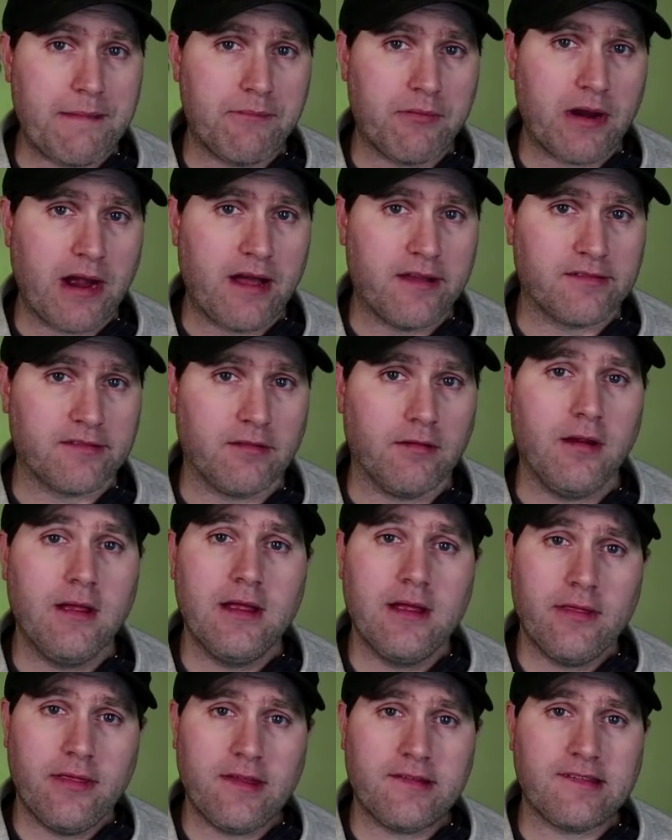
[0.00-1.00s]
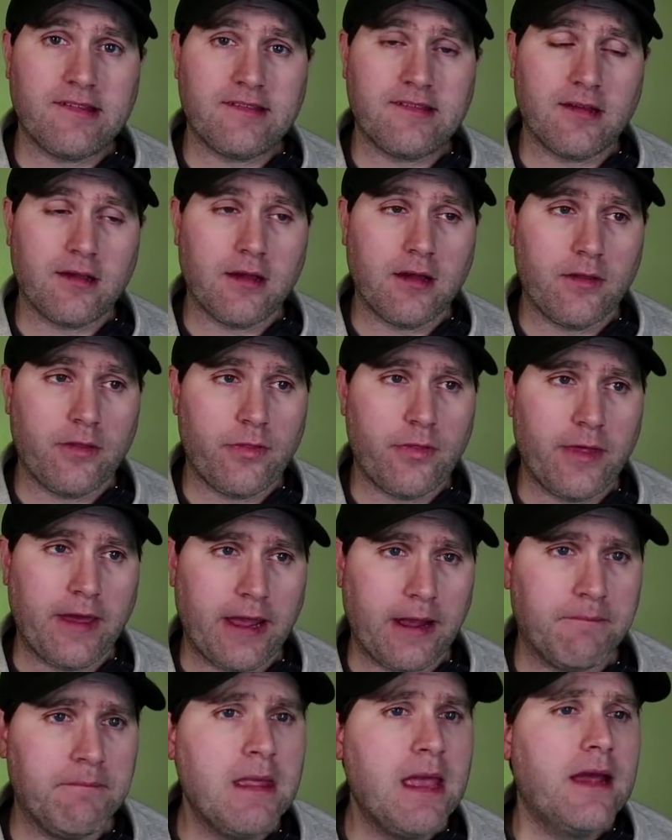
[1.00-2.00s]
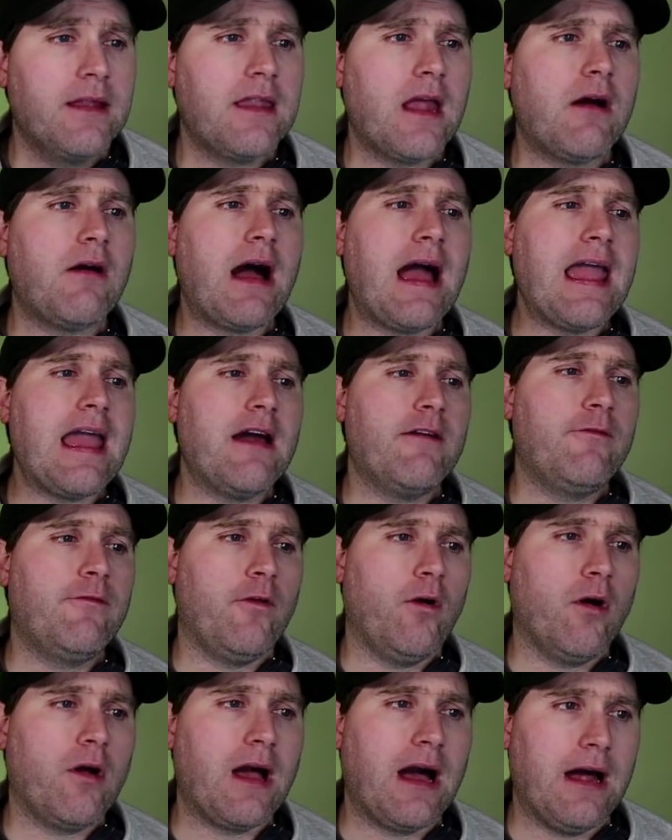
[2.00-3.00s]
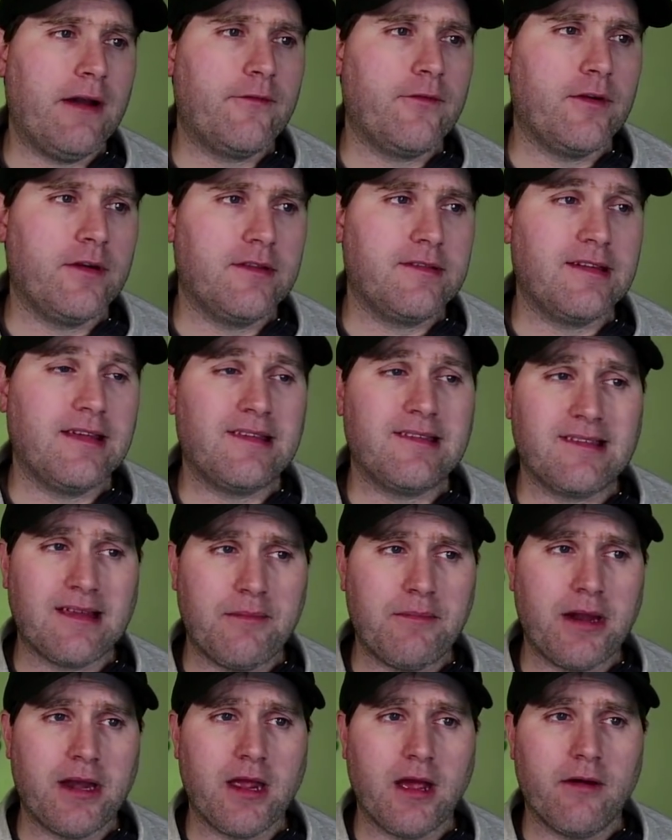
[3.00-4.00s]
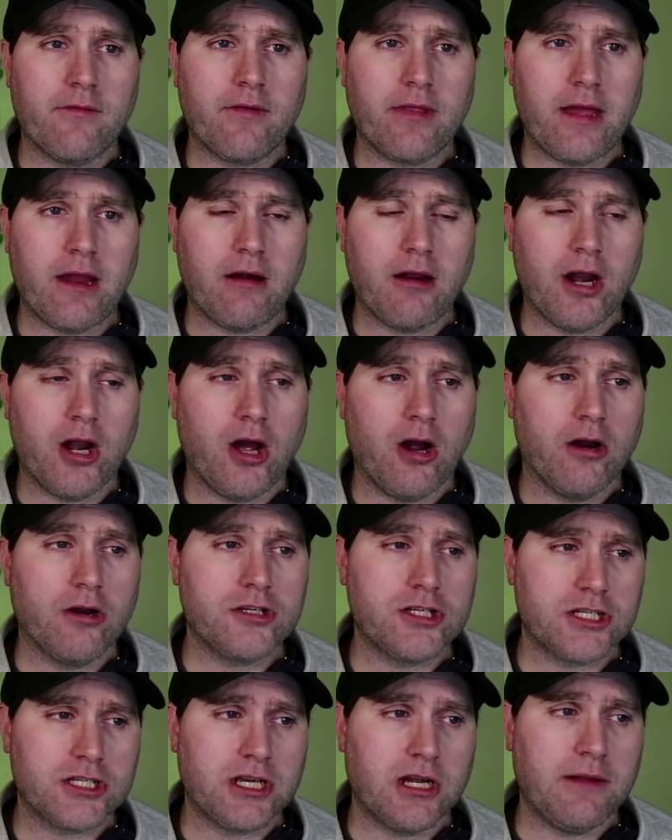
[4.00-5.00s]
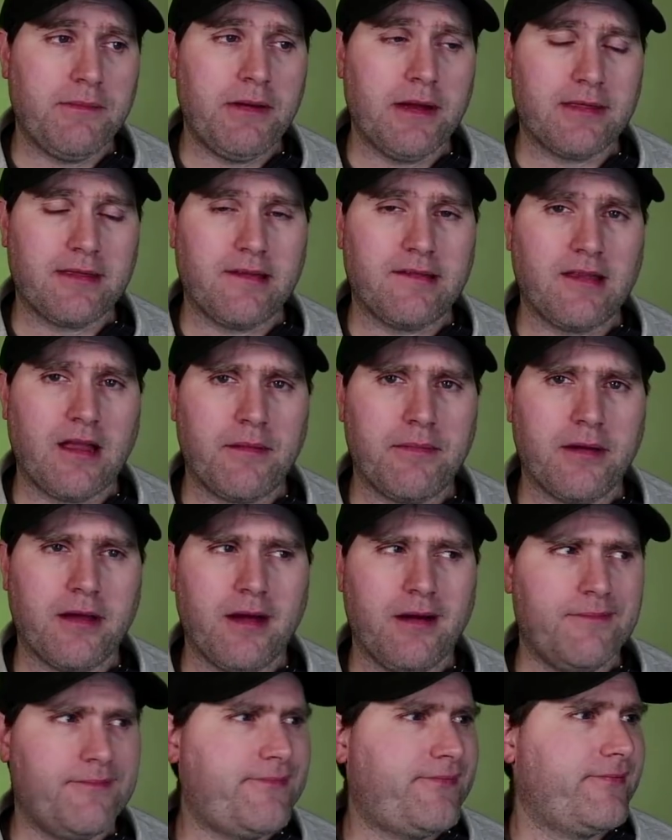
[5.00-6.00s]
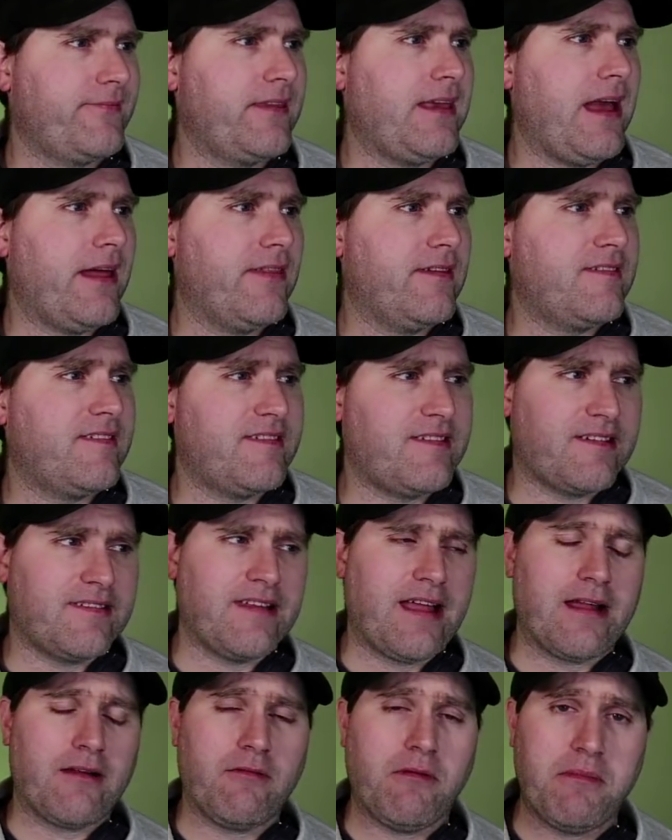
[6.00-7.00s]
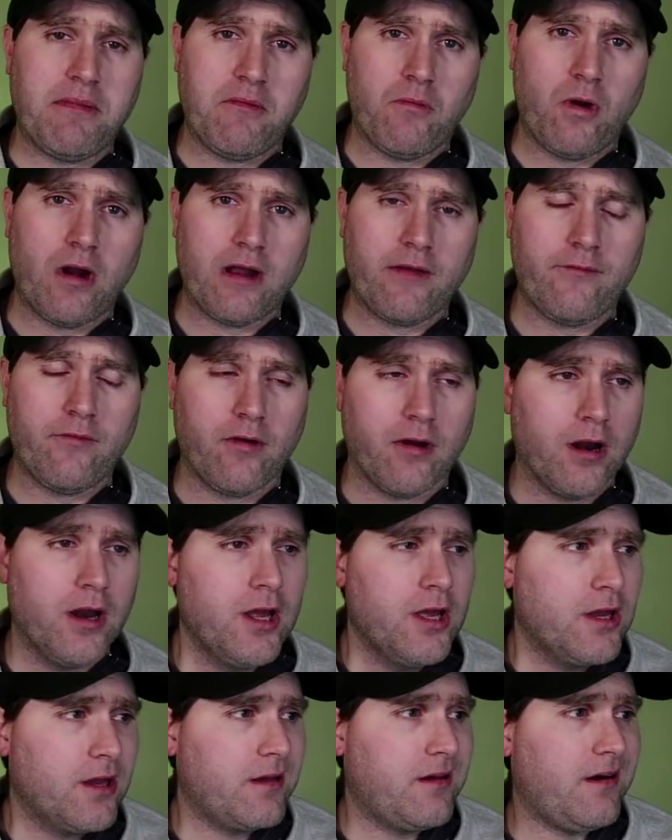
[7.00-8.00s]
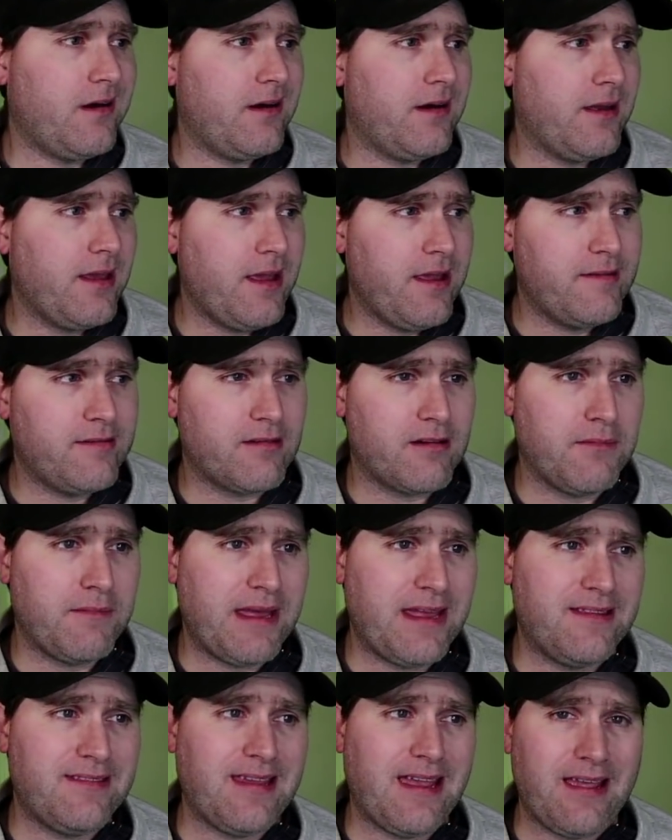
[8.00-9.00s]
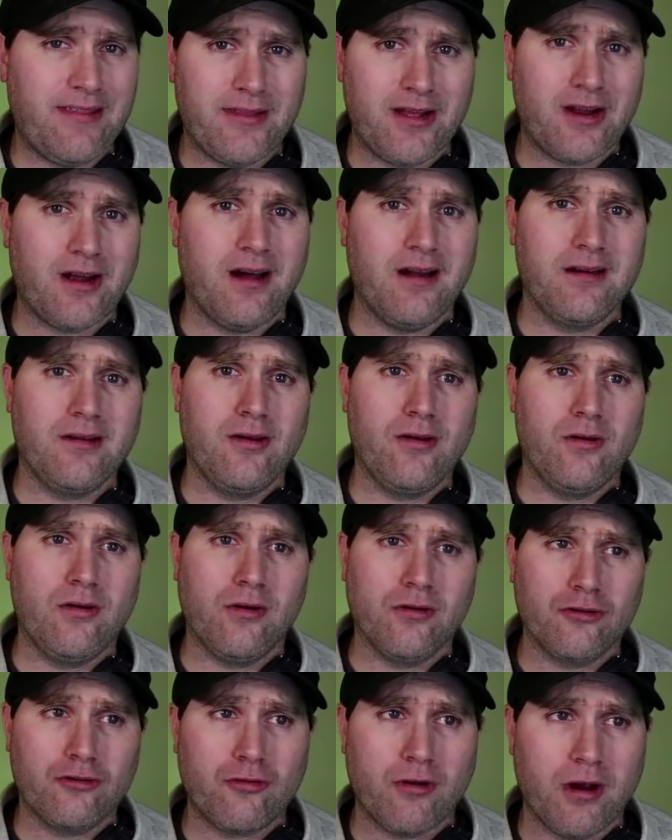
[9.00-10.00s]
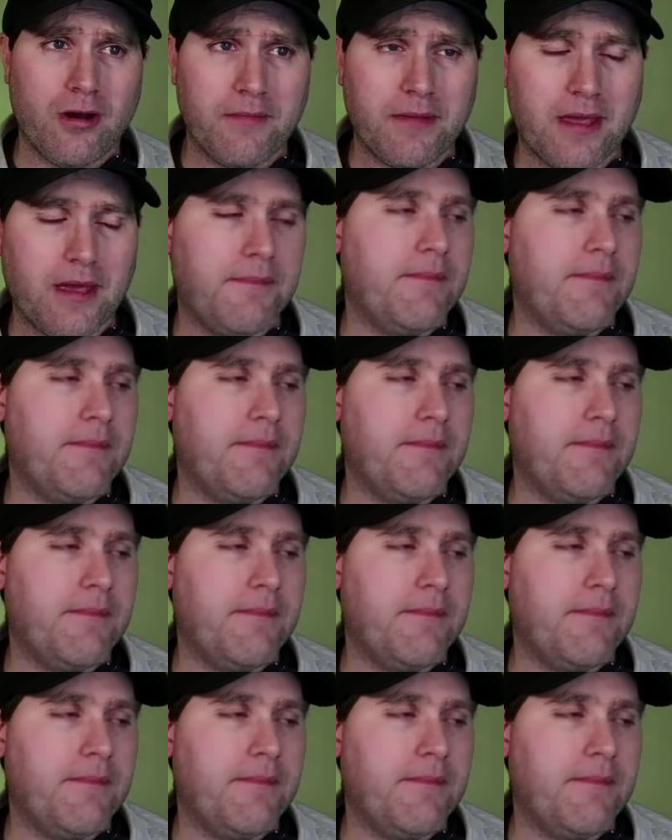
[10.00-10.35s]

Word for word: browser. This is a good thing. Now, I have full confidence that somebody over there at Arch is going to pick this up and go, yeah, this is exactly what we've been wanting for. Good. Easier to maintain than ungoogled Chromium.